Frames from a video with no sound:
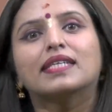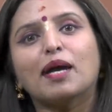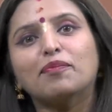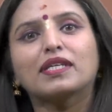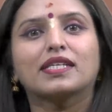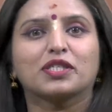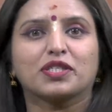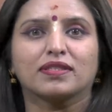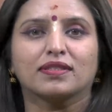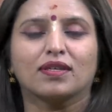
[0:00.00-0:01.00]
the
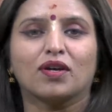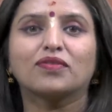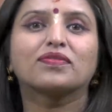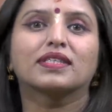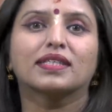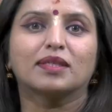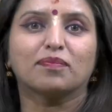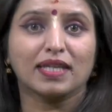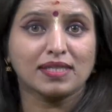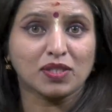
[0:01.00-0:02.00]
application of the
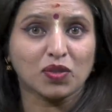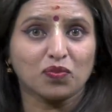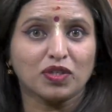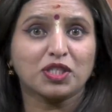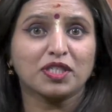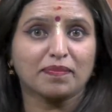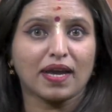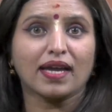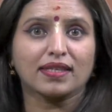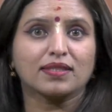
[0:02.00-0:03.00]
Places of Worship
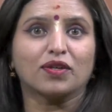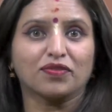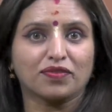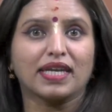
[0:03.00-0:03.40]
Act of